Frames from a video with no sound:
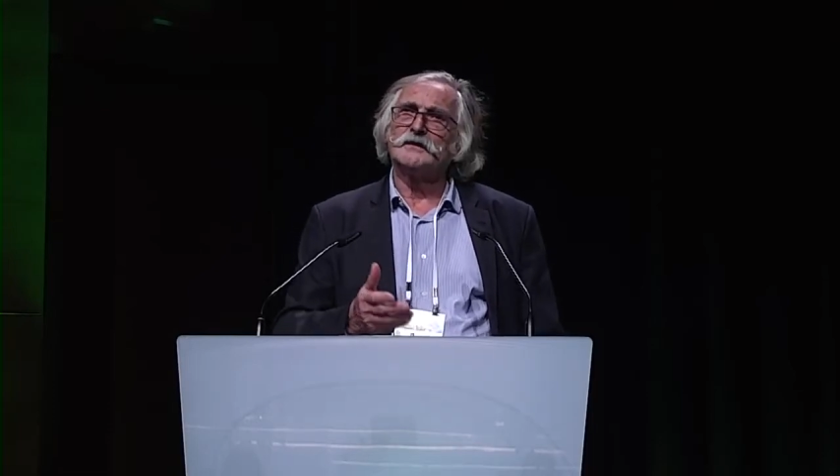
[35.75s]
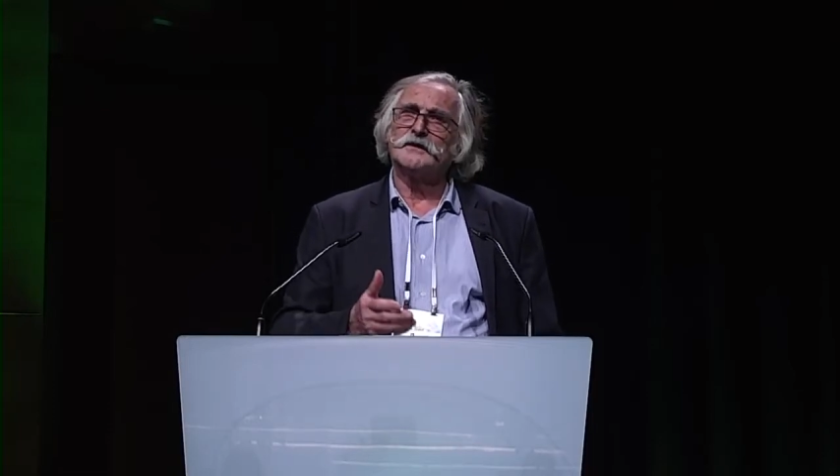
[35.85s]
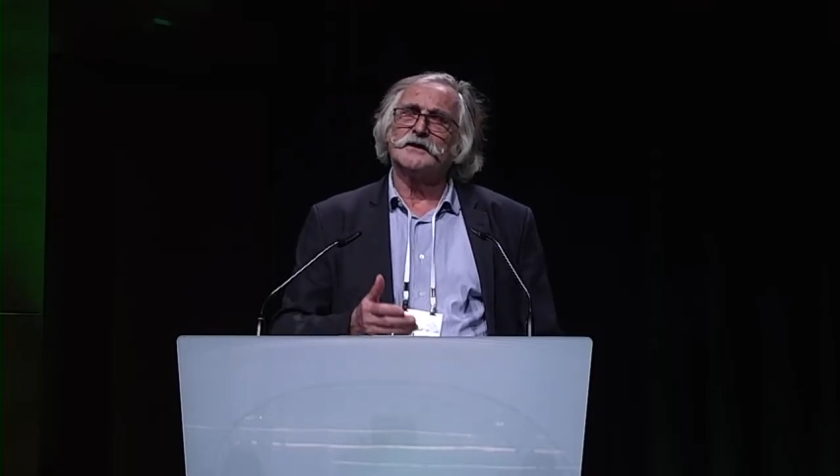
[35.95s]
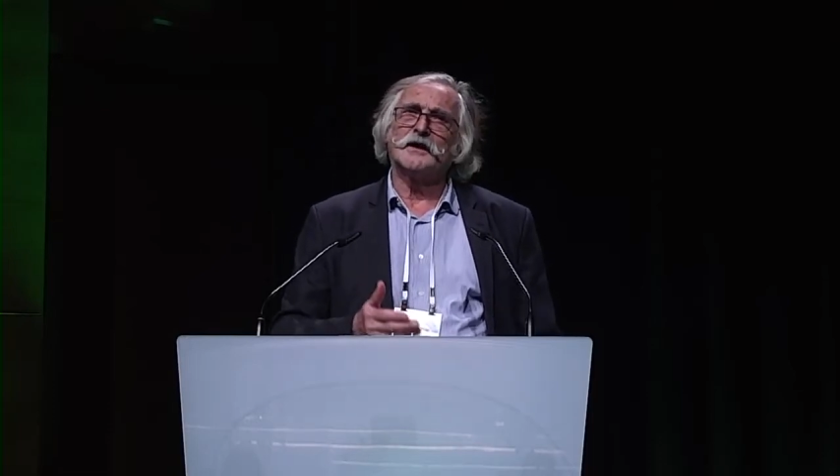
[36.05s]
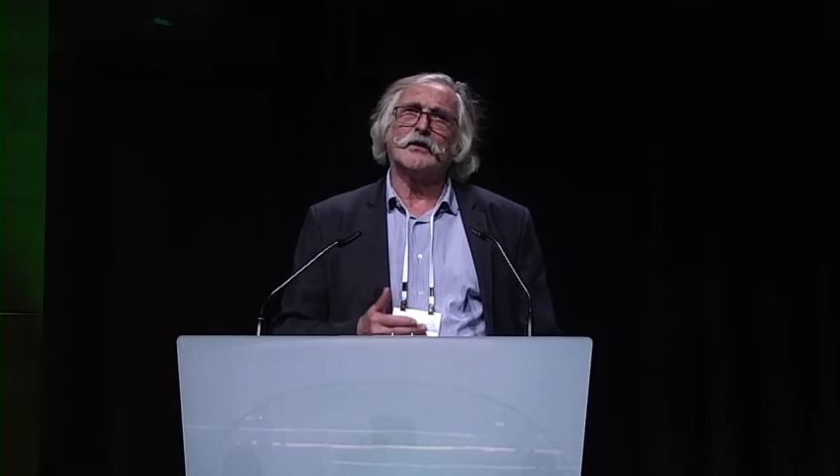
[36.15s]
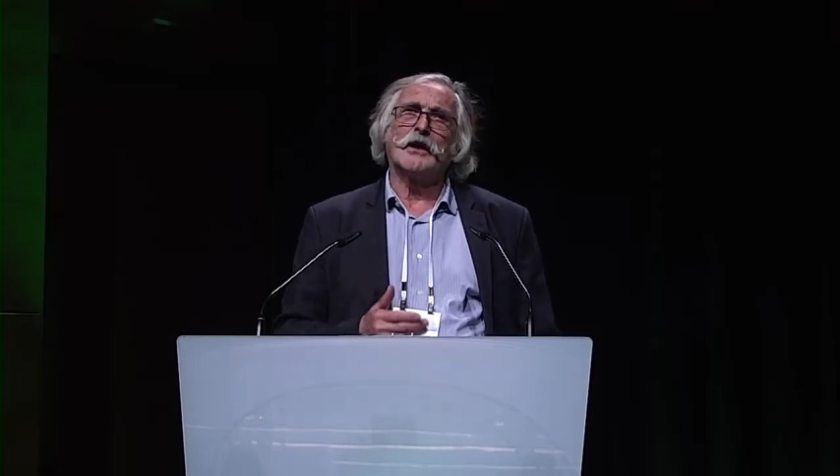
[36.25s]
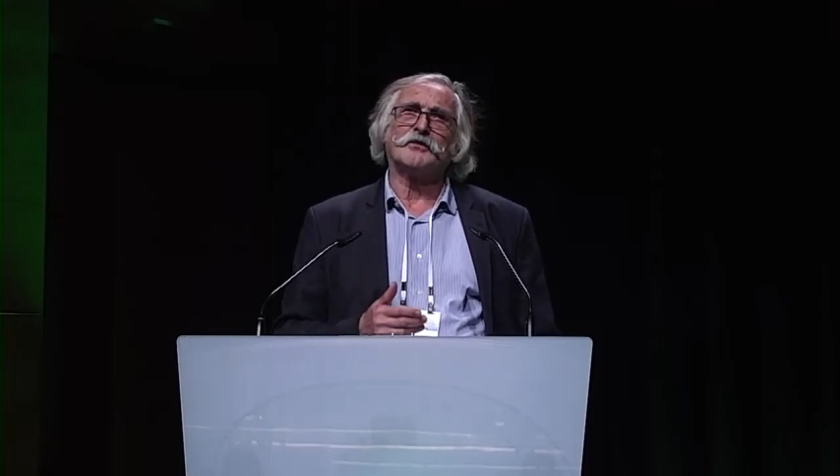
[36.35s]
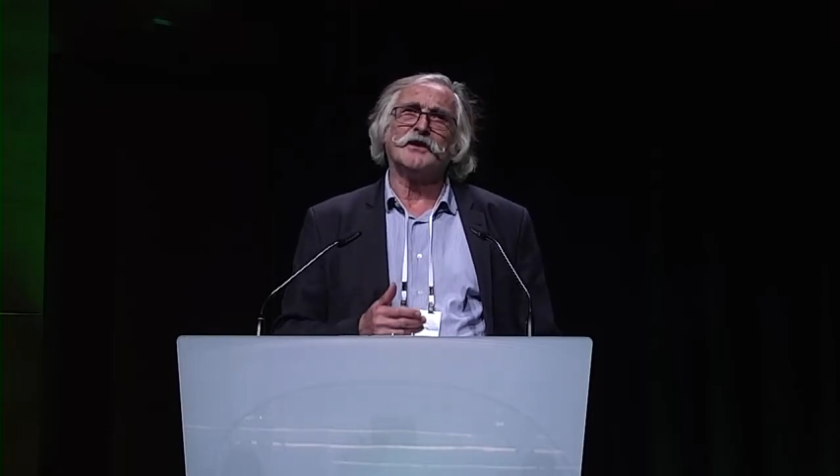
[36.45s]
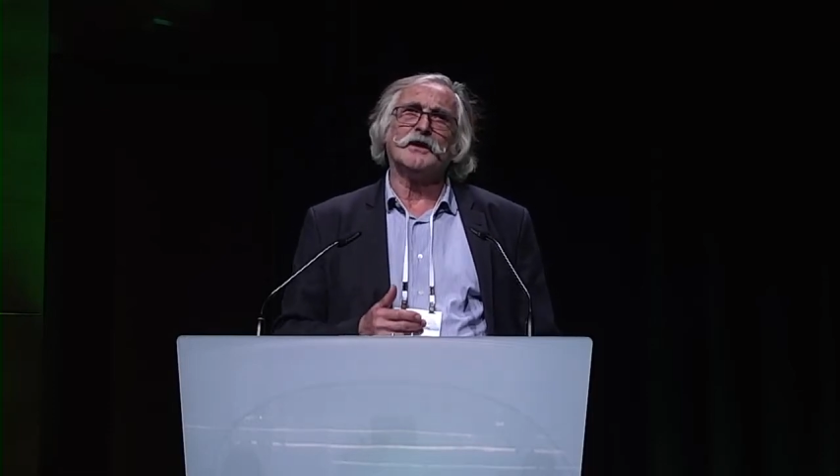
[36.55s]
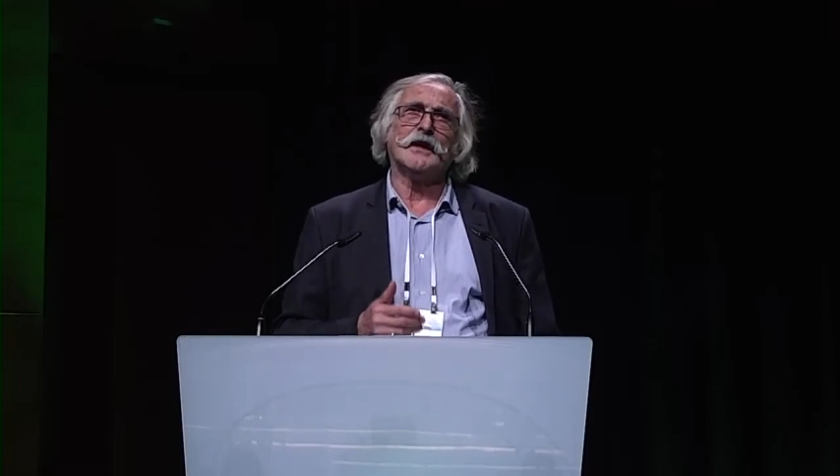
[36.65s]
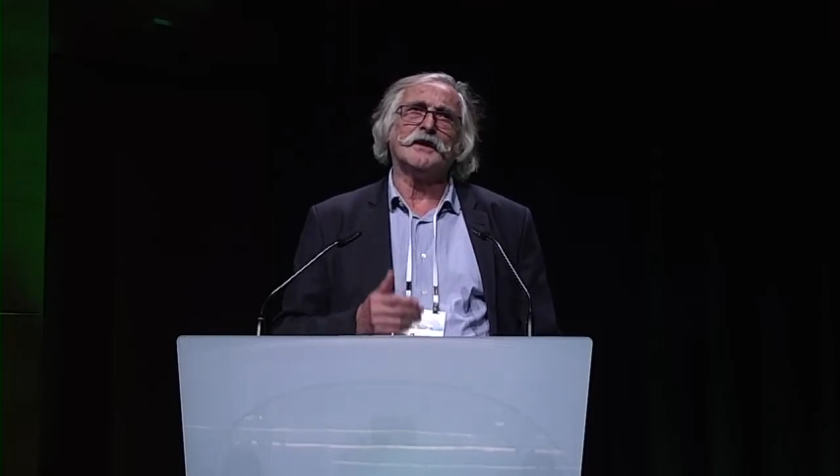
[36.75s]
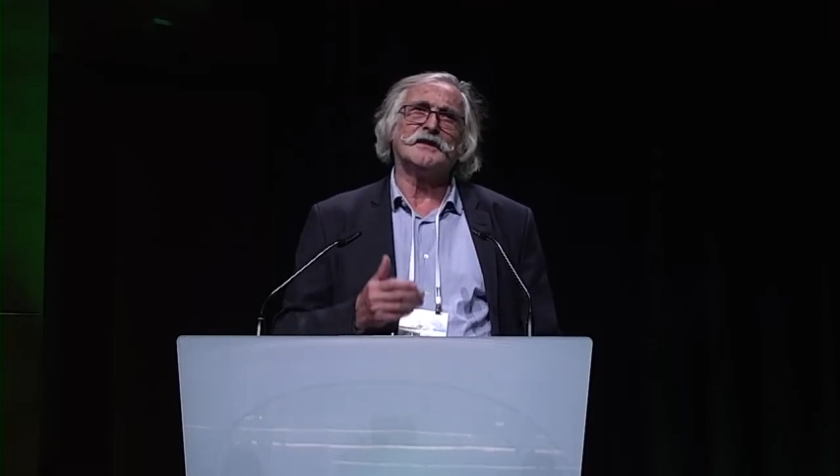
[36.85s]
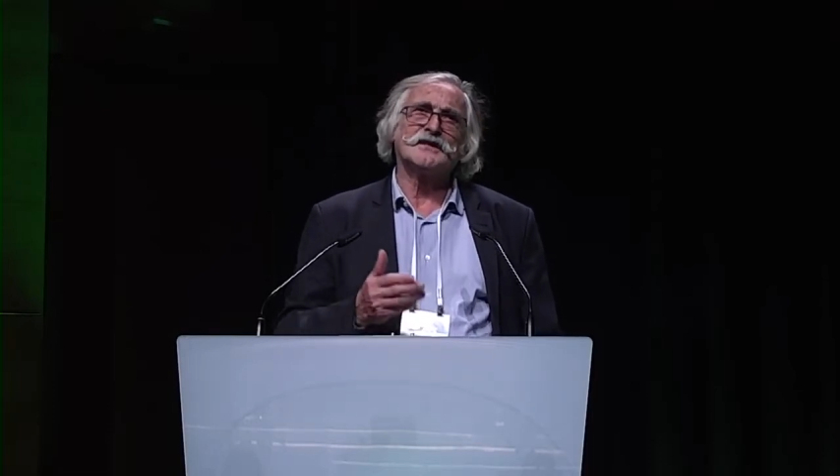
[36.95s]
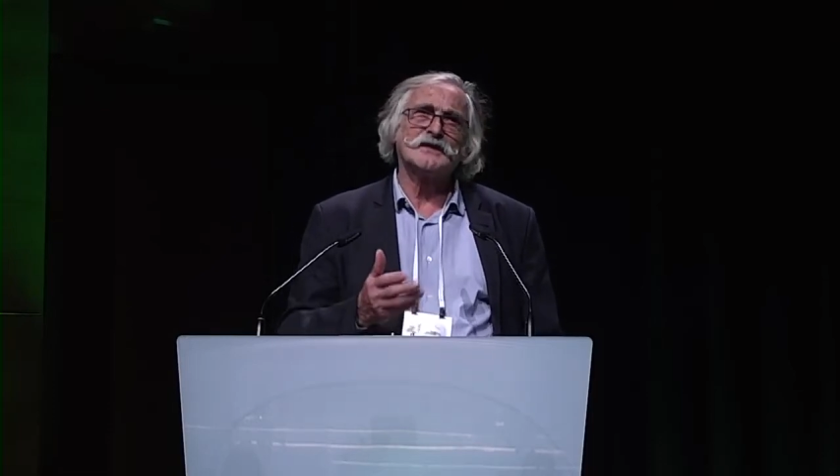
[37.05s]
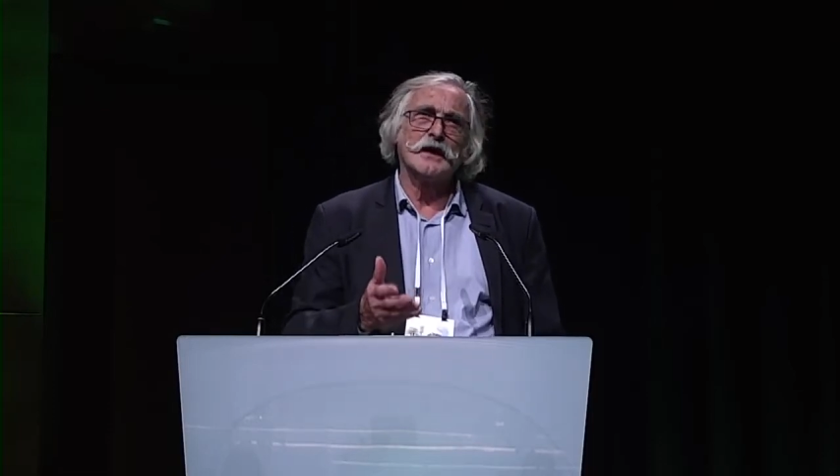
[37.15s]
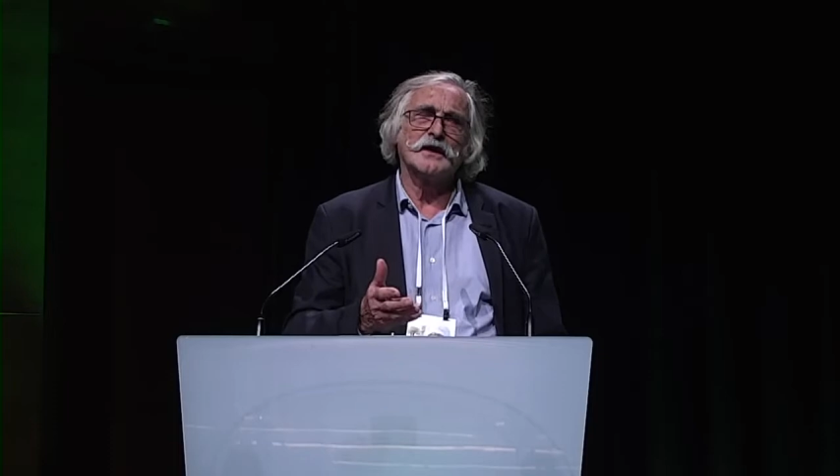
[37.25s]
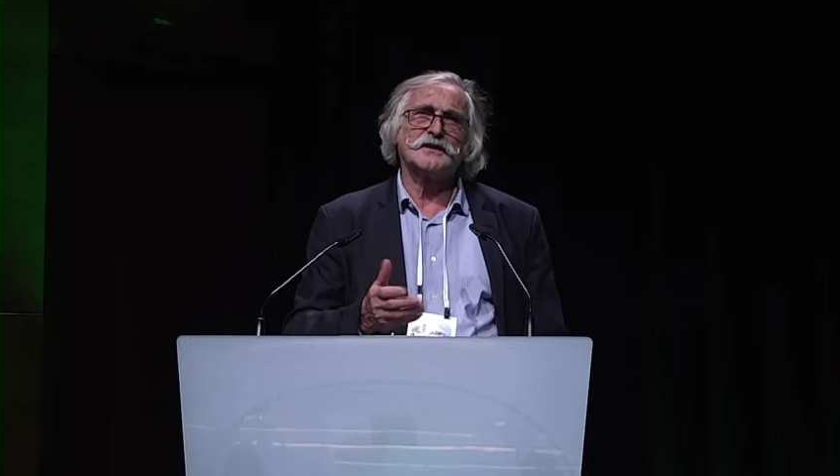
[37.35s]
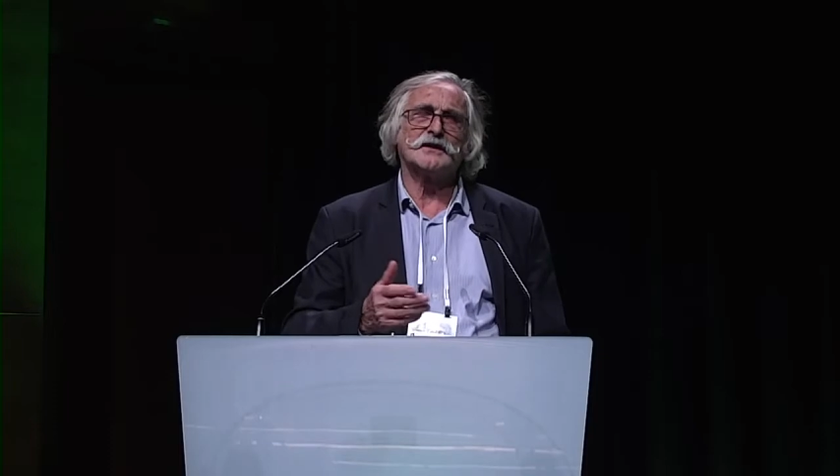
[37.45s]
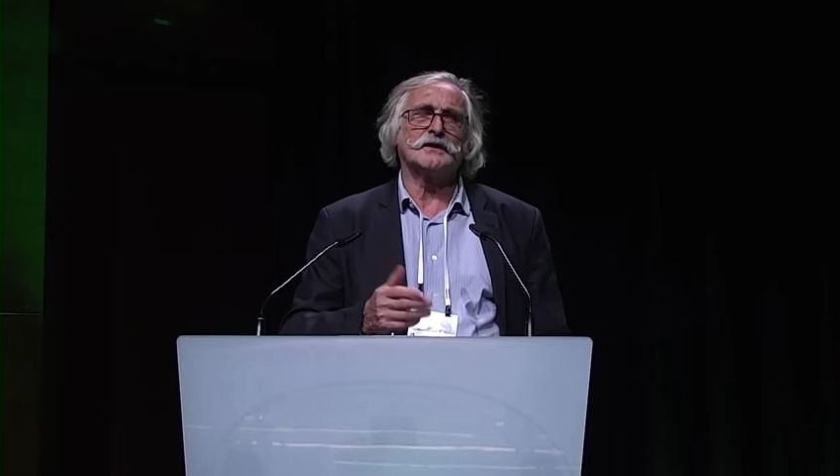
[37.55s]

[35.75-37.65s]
therapy and cells